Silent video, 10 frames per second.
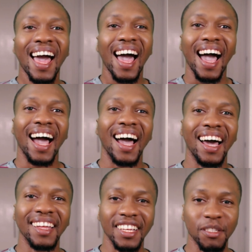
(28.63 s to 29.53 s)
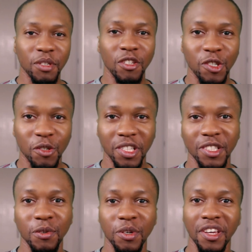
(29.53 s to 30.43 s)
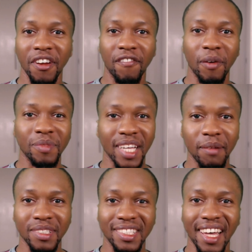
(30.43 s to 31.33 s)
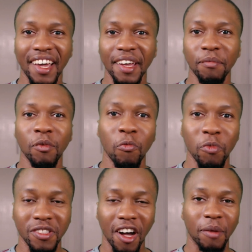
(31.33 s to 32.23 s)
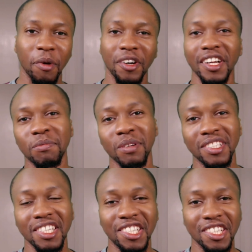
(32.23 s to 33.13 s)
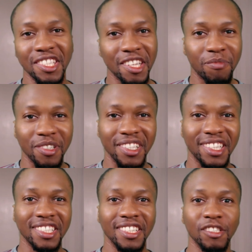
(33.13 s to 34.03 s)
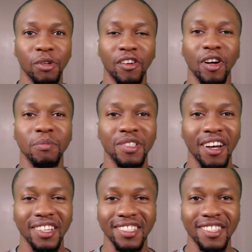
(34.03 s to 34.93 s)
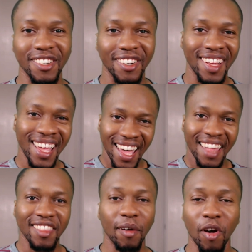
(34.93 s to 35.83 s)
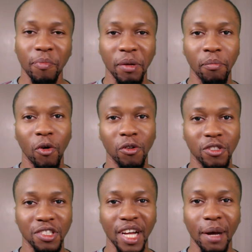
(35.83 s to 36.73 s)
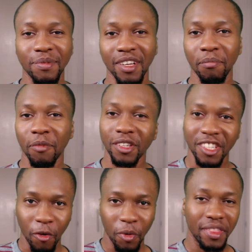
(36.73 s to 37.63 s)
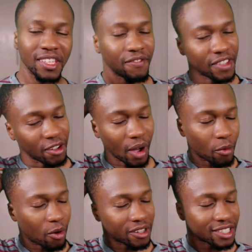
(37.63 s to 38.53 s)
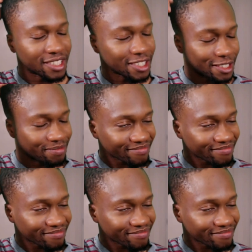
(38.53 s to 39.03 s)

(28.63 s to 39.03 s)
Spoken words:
And as we usually do here from time to time, we talk about our expectations and predictions when it comes on to the upcoming Boruto chapter. But with this video, I wanted to,